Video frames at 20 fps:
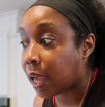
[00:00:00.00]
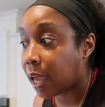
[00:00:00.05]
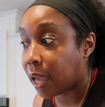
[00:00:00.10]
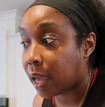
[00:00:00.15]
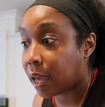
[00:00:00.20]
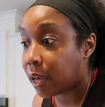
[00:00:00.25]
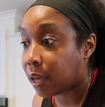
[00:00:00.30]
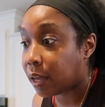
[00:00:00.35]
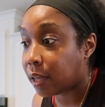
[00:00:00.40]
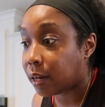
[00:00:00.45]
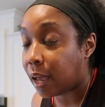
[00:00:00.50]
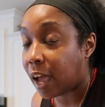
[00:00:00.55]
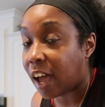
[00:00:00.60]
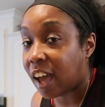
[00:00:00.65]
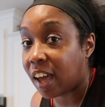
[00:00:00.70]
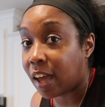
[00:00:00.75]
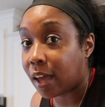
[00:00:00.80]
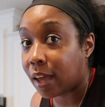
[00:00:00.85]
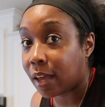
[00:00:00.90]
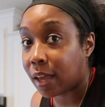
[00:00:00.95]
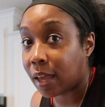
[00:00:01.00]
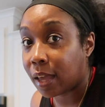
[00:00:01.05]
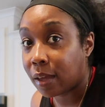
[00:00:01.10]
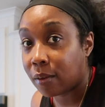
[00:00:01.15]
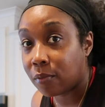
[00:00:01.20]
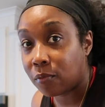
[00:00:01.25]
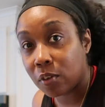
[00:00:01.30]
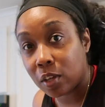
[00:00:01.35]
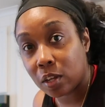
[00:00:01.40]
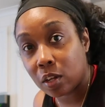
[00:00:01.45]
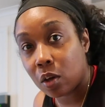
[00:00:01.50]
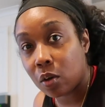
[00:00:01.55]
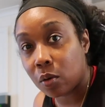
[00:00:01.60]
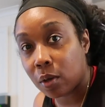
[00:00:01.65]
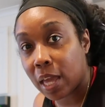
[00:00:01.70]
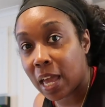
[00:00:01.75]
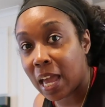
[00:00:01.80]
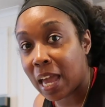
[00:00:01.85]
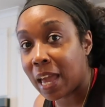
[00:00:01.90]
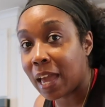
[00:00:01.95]
and I feel
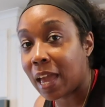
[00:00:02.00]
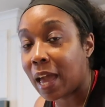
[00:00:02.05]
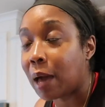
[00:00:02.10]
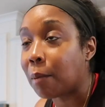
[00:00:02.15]
okay.